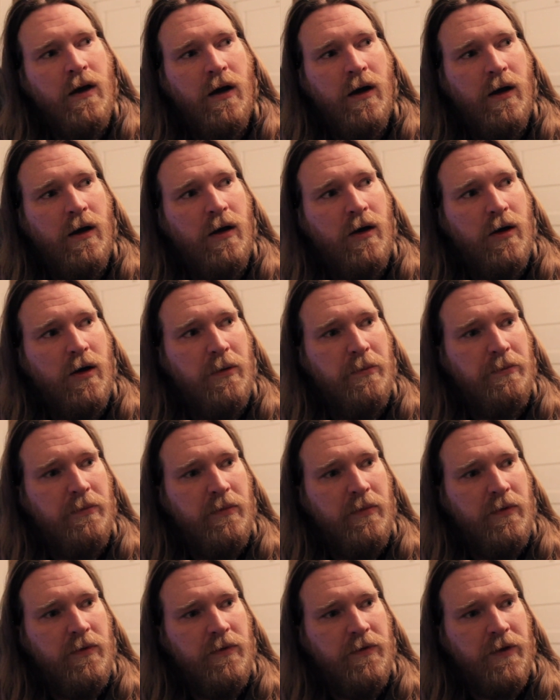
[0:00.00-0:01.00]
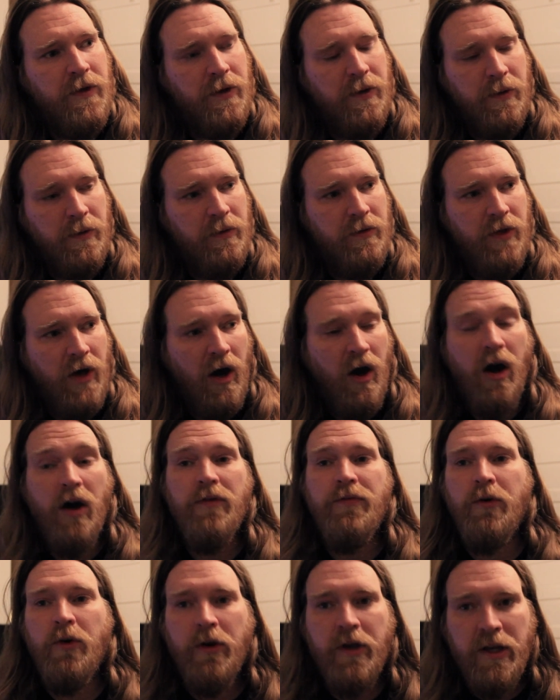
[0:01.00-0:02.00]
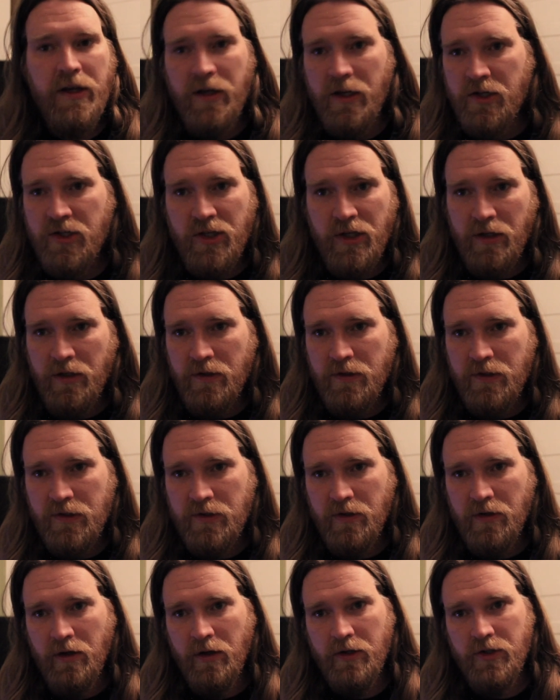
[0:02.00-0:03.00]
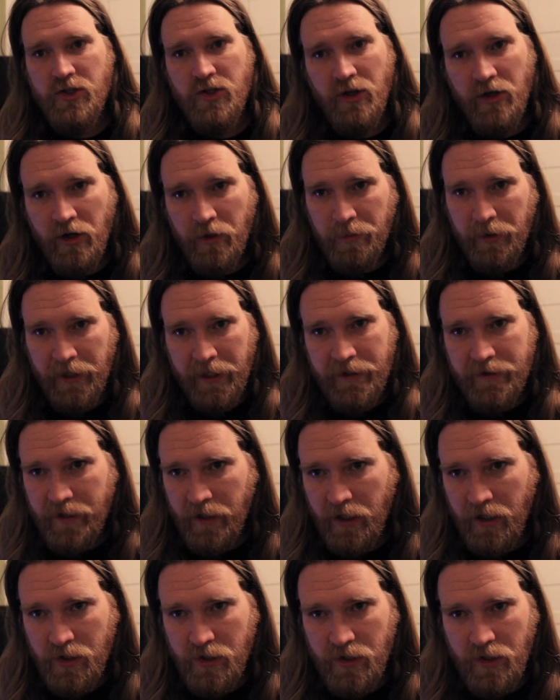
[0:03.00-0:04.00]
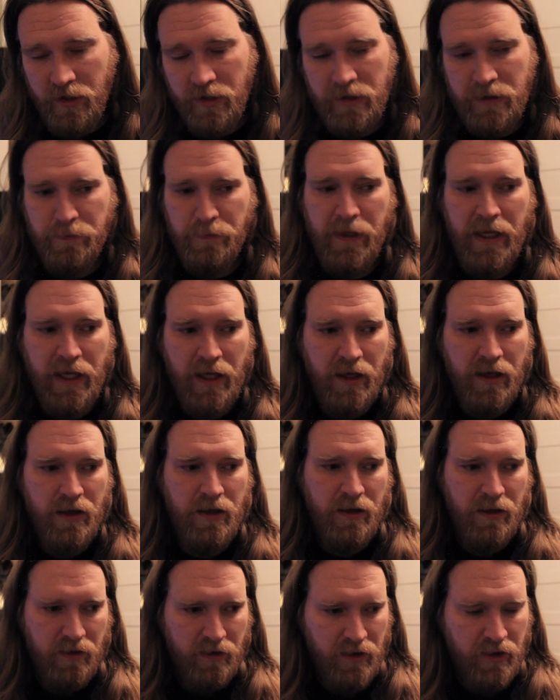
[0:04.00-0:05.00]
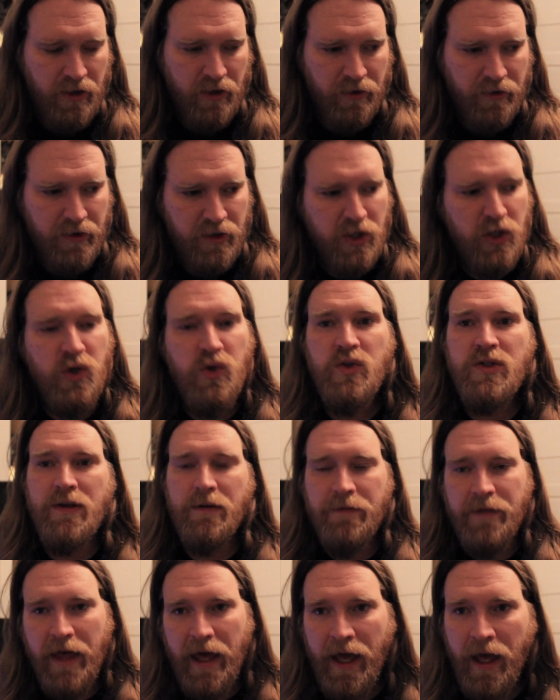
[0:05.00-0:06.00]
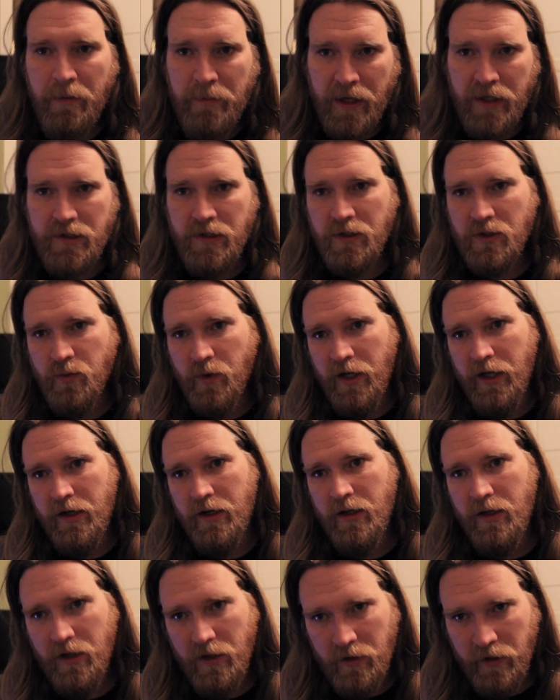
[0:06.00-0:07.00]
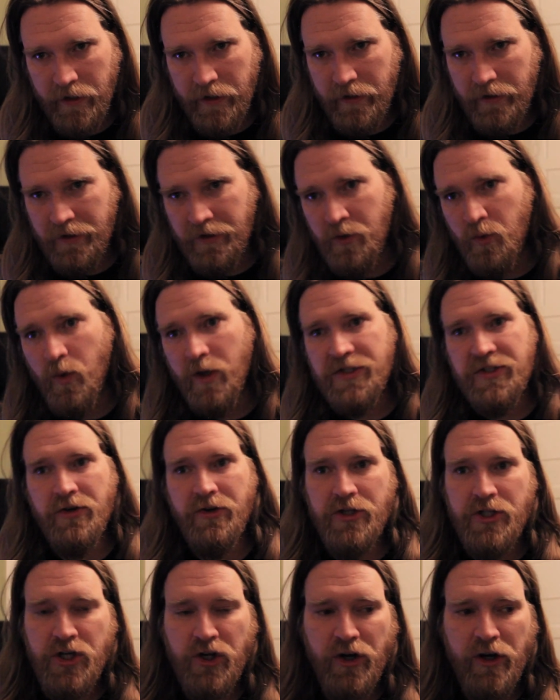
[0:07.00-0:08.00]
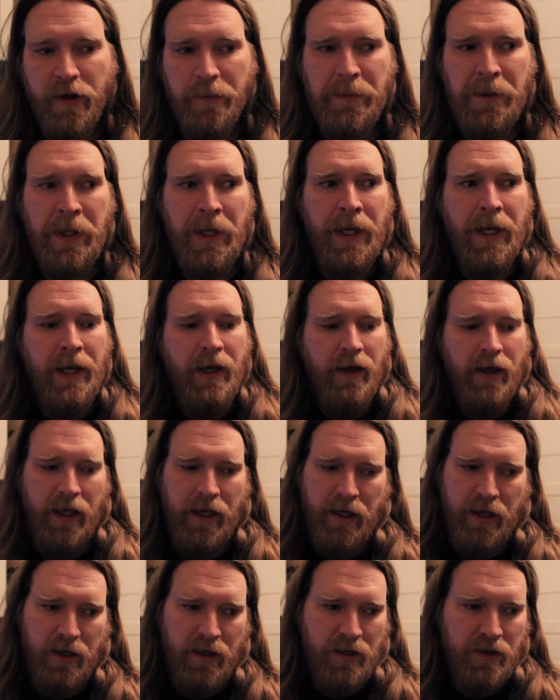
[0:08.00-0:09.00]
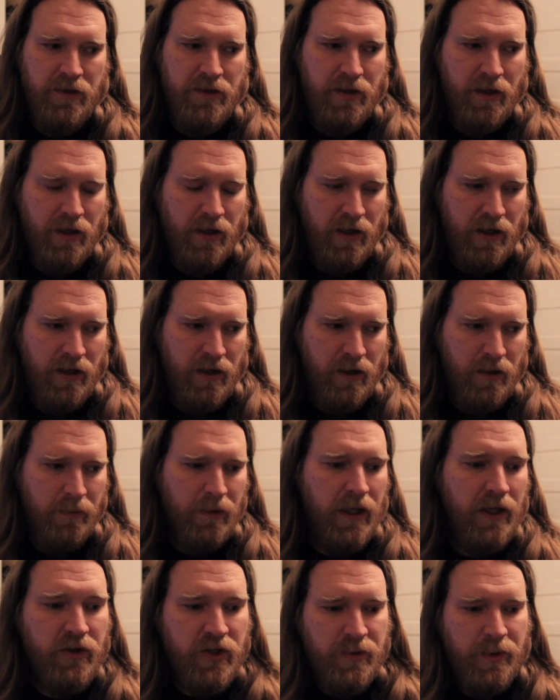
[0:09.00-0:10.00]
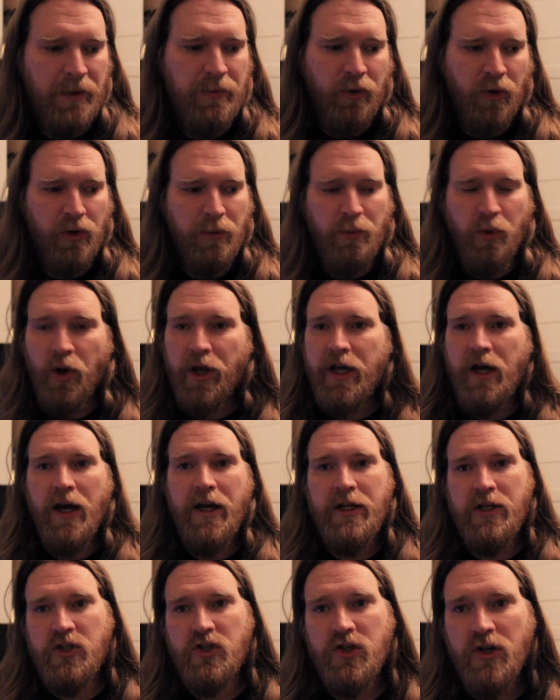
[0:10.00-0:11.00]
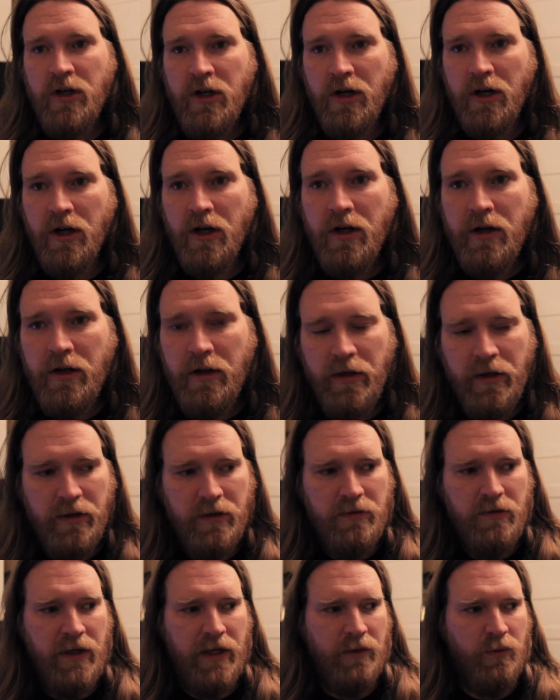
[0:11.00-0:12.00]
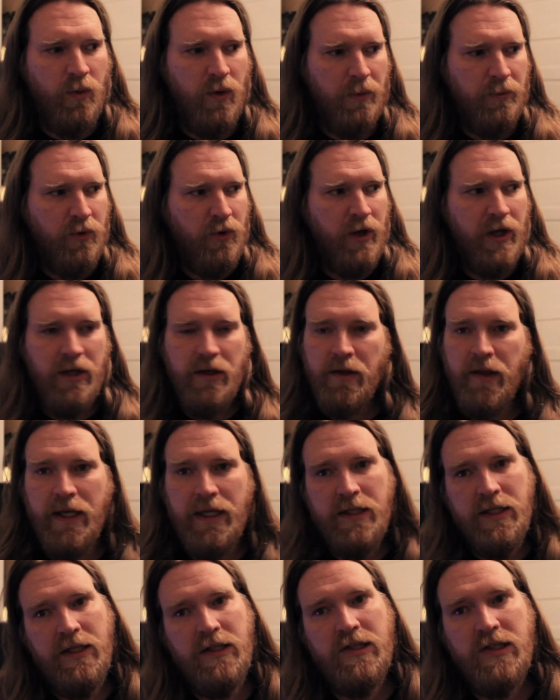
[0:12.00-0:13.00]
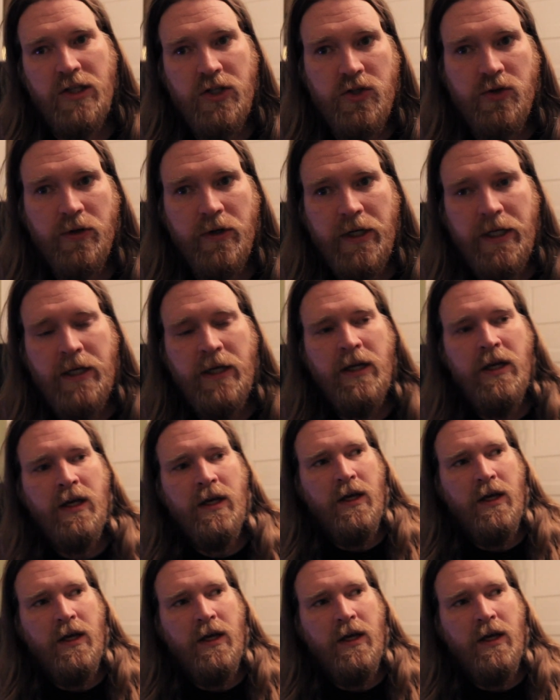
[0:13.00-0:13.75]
The awful conditions on sugar plantations make, you know, the news of that makes its way to England and to Western Europe, and English people are boycotting sugar at one point in the 18th century.